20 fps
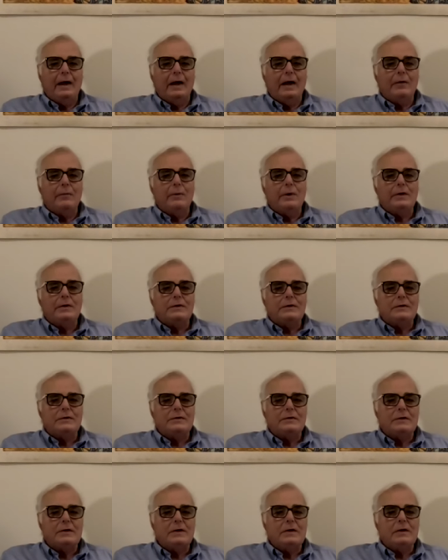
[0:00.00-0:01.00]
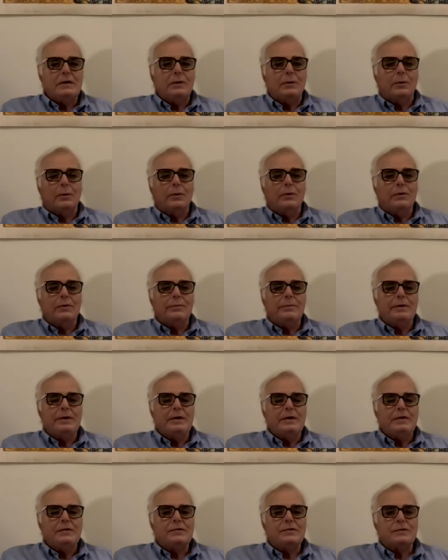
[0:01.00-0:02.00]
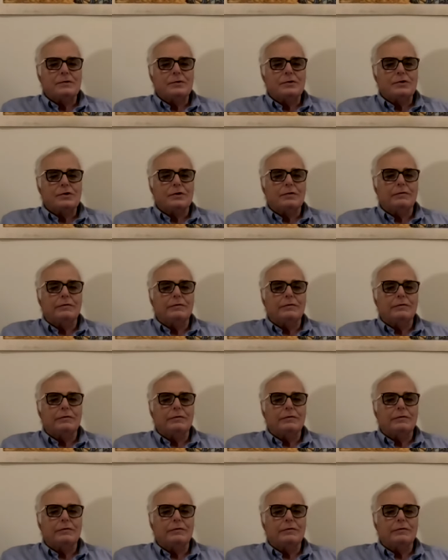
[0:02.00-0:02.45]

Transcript: I went to see the orthopedic surgeon